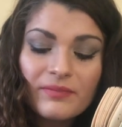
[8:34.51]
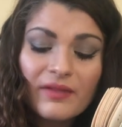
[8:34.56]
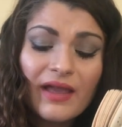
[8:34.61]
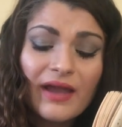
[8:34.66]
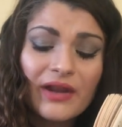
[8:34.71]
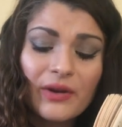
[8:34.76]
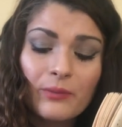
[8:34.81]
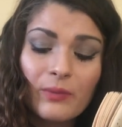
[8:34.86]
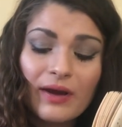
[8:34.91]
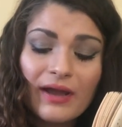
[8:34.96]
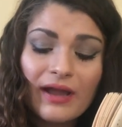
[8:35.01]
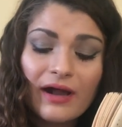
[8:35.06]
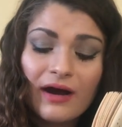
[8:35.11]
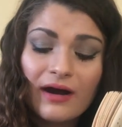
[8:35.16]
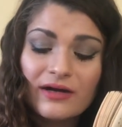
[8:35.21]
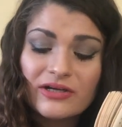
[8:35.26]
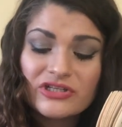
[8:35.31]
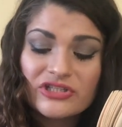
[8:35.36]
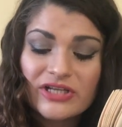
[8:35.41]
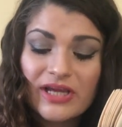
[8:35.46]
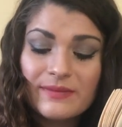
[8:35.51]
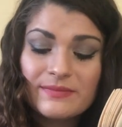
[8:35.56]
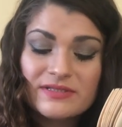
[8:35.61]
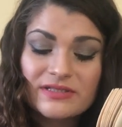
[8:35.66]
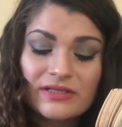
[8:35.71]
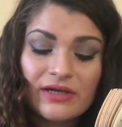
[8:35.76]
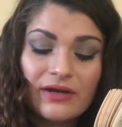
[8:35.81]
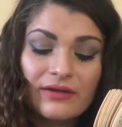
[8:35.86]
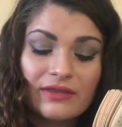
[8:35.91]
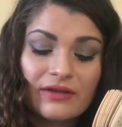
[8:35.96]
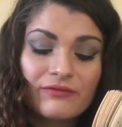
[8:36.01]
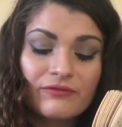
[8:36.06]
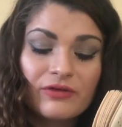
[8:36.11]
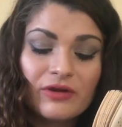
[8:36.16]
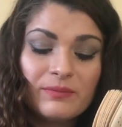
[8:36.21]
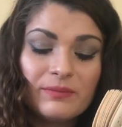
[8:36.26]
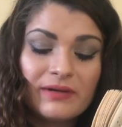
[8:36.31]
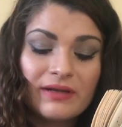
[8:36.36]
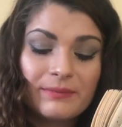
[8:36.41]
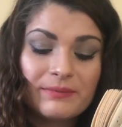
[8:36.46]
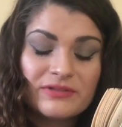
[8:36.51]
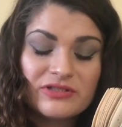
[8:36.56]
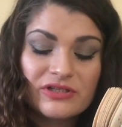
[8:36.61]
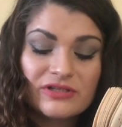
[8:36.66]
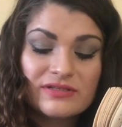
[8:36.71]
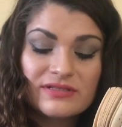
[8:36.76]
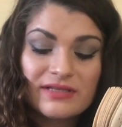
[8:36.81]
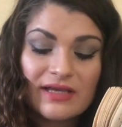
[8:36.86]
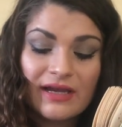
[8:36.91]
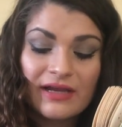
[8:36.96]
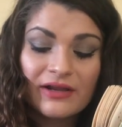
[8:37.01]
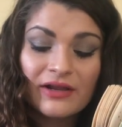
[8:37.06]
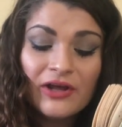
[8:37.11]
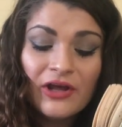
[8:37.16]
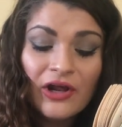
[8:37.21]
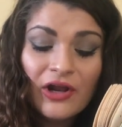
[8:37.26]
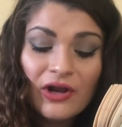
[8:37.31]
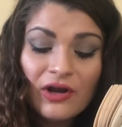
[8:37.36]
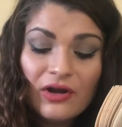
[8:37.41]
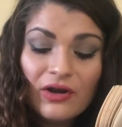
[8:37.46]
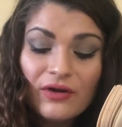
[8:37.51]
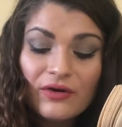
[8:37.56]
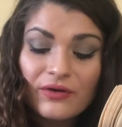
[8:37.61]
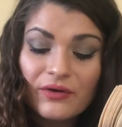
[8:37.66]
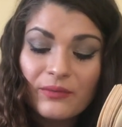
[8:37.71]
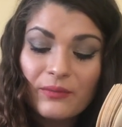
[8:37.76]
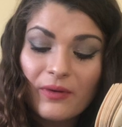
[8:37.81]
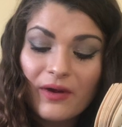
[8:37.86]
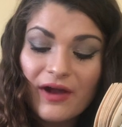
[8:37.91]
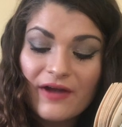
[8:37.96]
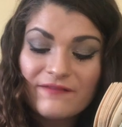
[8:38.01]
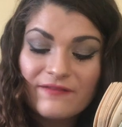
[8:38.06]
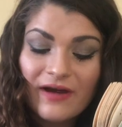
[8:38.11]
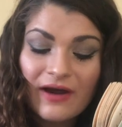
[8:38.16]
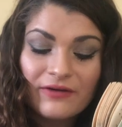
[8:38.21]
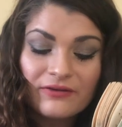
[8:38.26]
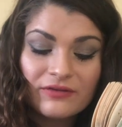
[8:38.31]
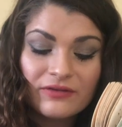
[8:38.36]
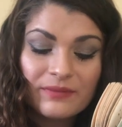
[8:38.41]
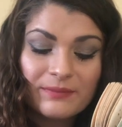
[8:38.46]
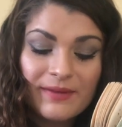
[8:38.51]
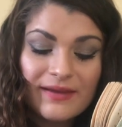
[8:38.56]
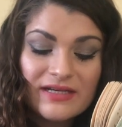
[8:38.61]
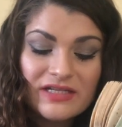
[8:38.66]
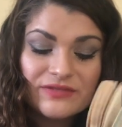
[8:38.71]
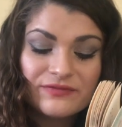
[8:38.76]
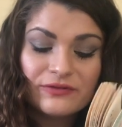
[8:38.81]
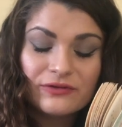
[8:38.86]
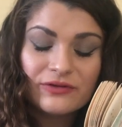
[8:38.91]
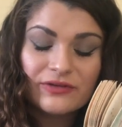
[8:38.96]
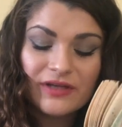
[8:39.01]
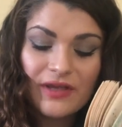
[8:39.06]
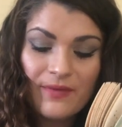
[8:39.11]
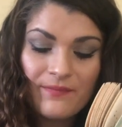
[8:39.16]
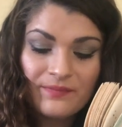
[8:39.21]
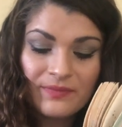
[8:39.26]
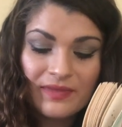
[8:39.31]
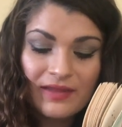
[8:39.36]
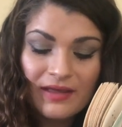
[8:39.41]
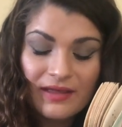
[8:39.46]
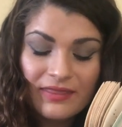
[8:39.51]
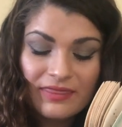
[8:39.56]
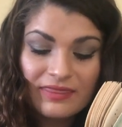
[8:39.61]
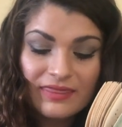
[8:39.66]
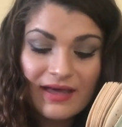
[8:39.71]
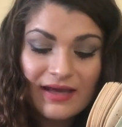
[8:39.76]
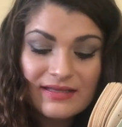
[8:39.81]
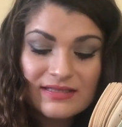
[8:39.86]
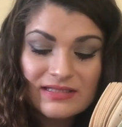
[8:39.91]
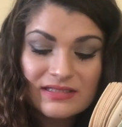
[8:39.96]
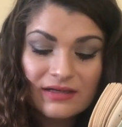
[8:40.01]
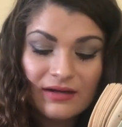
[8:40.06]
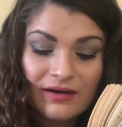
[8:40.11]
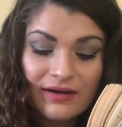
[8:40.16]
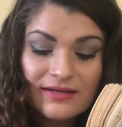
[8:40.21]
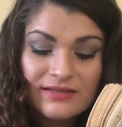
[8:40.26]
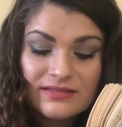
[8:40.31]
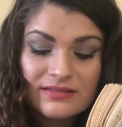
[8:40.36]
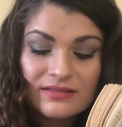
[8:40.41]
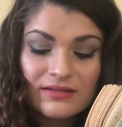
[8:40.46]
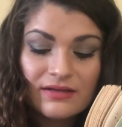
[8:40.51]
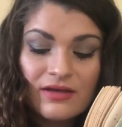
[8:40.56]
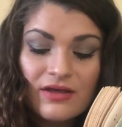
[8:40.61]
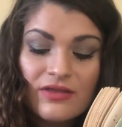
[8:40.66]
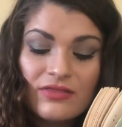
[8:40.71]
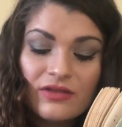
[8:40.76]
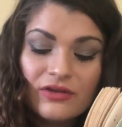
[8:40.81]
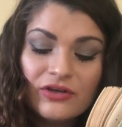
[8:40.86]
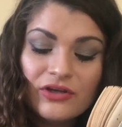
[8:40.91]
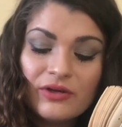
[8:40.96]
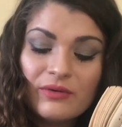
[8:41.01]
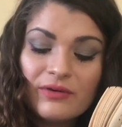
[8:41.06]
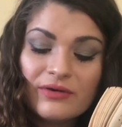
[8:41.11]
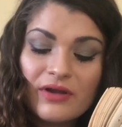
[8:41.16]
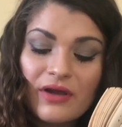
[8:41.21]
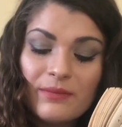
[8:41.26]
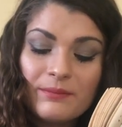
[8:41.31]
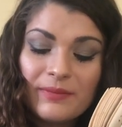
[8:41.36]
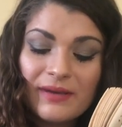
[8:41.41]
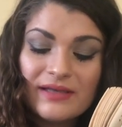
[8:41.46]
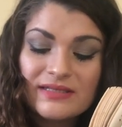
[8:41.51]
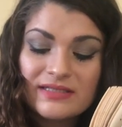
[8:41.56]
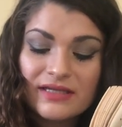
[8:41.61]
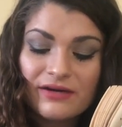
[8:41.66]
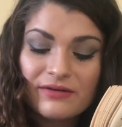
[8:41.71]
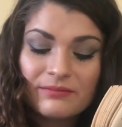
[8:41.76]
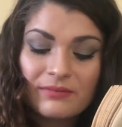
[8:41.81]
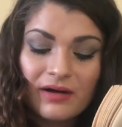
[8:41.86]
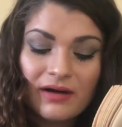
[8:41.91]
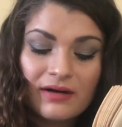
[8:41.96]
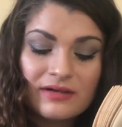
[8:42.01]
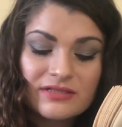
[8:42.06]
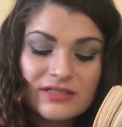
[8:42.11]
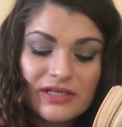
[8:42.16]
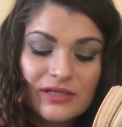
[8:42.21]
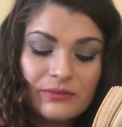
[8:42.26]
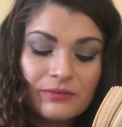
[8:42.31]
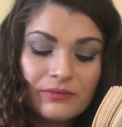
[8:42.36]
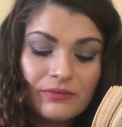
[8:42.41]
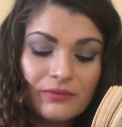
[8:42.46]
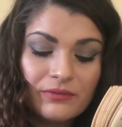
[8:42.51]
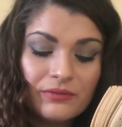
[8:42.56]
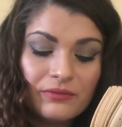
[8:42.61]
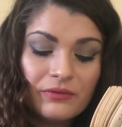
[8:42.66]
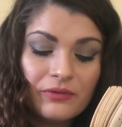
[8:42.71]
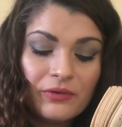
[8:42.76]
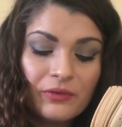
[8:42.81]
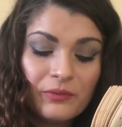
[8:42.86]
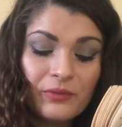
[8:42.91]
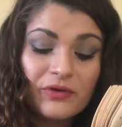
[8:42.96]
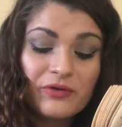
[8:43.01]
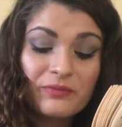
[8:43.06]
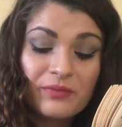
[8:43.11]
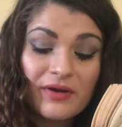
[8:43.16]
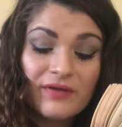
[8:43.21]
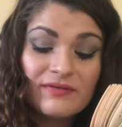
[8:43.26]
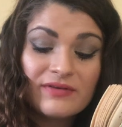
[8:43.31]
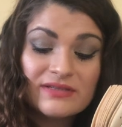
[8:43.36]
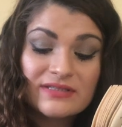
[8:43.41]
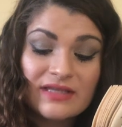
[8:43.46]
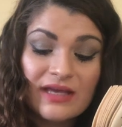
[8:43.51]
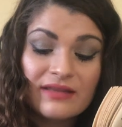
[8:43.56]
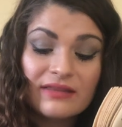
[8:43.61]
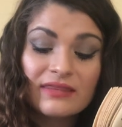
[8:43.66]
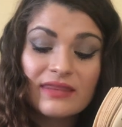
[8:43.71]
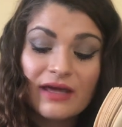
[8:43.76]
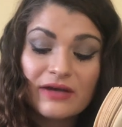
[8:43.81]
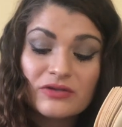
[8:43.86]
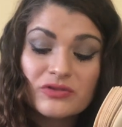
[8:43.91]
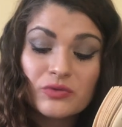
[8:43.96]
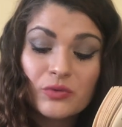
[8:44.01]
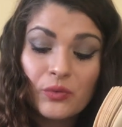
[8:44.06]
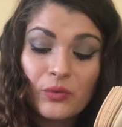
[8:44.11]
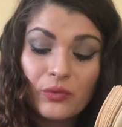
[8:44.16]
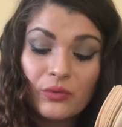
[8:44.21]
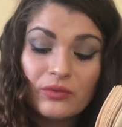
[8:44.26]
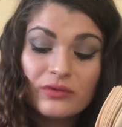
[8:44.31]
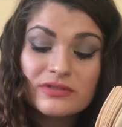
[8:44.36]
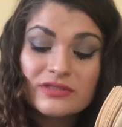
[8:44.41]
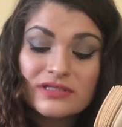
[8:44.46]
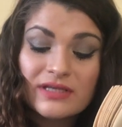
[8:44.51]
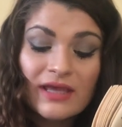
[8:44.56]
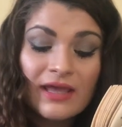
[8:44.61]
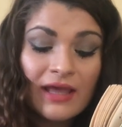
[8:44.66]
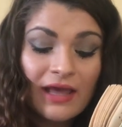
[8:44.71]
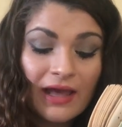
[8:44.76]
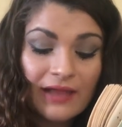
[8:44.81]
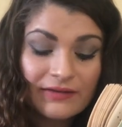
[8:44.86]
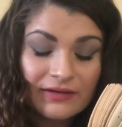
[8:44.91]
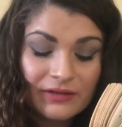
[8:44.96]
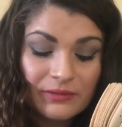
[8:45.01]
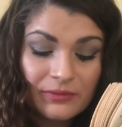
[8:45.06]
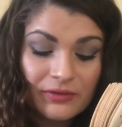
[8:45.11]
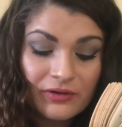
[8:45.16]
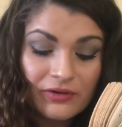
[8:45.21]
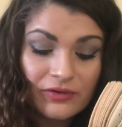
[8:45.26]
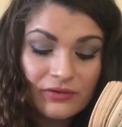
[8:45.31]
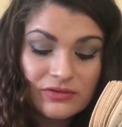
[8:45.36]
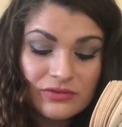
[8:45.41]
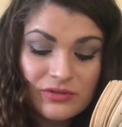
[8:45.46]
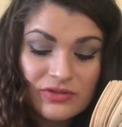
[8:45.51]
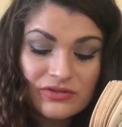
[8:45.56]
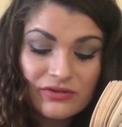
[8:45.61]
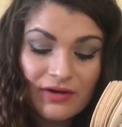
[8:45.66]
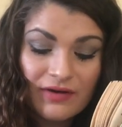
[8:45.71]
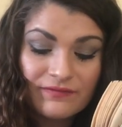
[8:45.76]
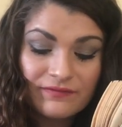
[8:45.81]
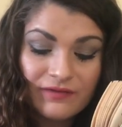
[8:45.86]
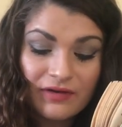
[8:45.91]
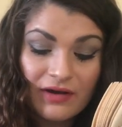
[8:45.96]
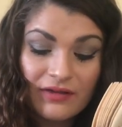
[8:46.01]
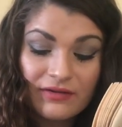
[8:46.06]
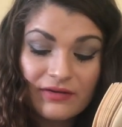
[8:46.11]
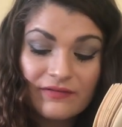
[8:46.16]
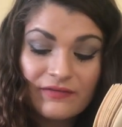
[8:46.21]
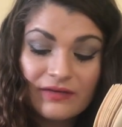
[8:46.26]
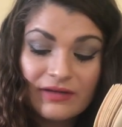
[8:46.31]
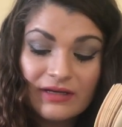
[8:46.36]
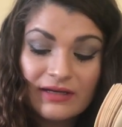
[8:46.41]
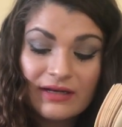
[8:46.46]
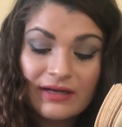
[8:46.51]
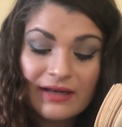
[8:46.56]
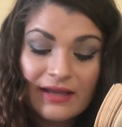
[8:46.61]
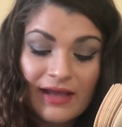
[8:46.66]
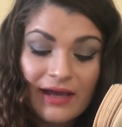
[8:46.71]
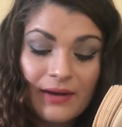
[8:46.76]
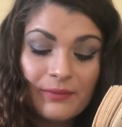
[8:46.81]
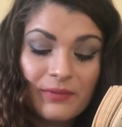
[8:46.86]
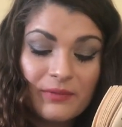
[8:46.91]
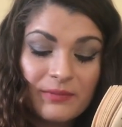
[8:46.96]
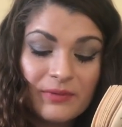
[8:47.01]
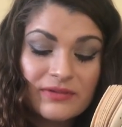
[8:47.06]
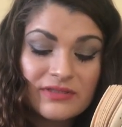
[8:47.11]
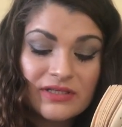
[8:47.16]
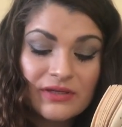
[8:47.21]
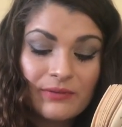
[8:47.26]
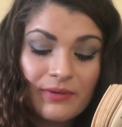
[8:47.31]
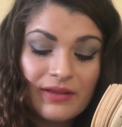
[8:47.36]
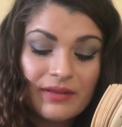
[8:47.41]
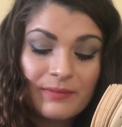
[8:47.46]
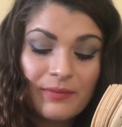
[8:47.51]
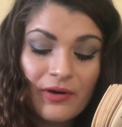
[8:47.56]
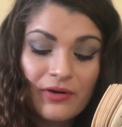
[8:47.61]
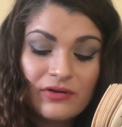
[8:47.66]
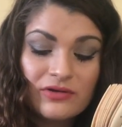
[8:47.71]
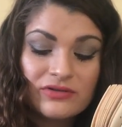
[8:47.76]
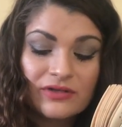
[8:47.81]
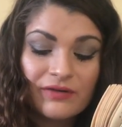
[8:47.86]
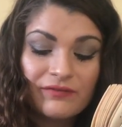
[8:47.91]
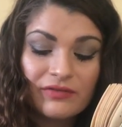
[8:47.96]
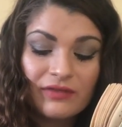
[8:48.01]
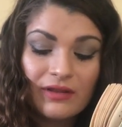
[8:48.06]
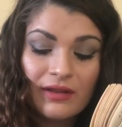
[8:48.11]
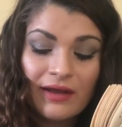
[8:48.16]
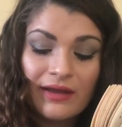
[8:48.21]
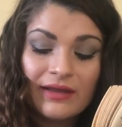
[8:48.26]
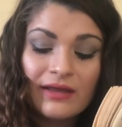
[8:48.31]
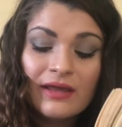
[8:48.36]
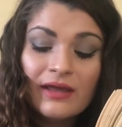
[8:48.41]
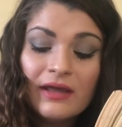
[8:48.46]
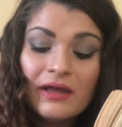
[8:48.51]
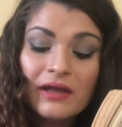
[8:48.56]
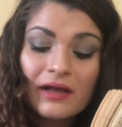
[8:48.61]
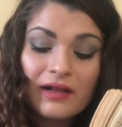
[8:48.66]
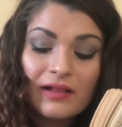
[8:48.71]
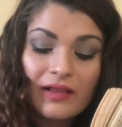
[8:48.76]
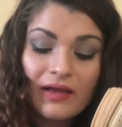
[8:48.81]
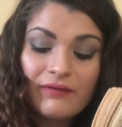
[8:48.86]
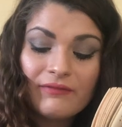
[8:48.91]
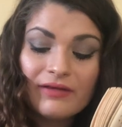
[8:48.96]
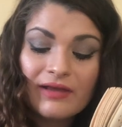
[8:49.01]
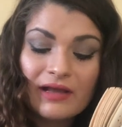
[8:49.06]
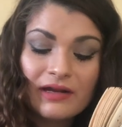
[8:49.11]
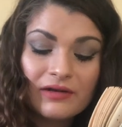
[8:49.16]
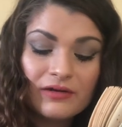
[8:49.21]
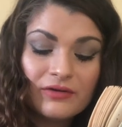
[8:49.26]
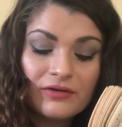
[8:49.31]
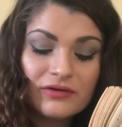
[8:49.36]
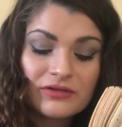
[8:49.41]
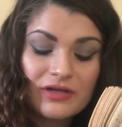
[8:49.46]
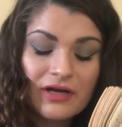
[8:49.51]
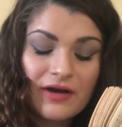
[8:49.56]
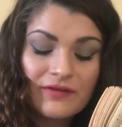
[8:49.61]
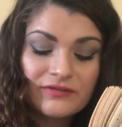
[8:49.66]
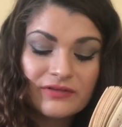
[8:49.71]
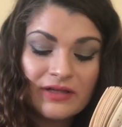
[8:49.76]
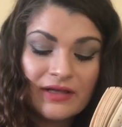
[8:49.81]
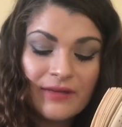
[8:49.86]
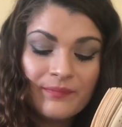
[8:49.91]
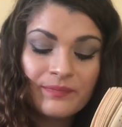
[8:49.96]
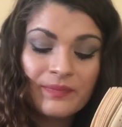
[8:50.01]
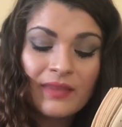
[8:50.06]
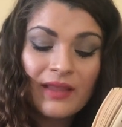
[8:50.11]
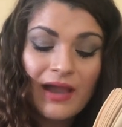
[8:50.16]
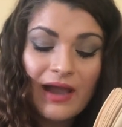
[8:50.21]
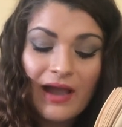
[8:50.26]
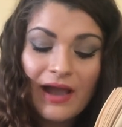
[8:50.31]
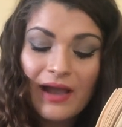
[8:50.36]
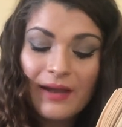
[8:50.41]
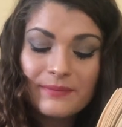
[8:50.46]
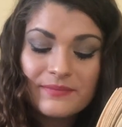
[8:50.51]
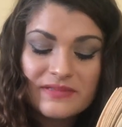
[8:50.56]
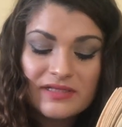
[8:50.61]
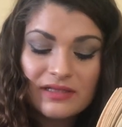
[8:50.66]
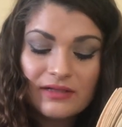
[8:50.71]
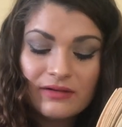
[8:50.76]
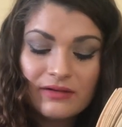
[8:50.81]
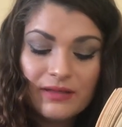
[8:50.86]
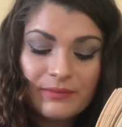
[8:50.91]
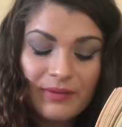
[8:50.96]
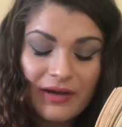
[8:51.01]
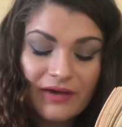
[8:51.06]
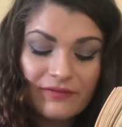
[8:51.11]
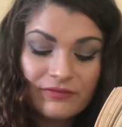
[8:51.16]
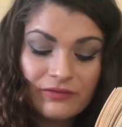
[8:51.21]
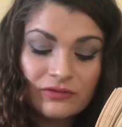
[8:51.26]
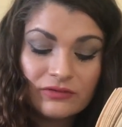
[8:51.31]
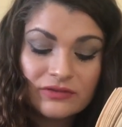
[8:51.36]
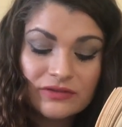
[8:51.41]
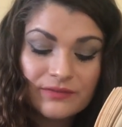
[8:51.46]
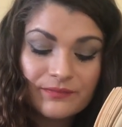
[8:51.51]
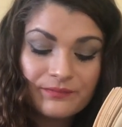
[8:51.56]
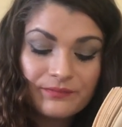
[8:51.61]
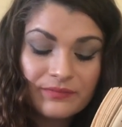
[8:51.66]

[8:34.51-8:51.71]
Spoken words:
and a white heart-shaped stone that Rupert had produced, saying, "Look what I found on the beach for you." "That's nice." The new unknown Peter remarked, who would have previously said, "That's quartz," and then he would have gone to his grandfather if he needed any help with putting away the pony trap for the night. Clary had looked after him, absolutely baffled.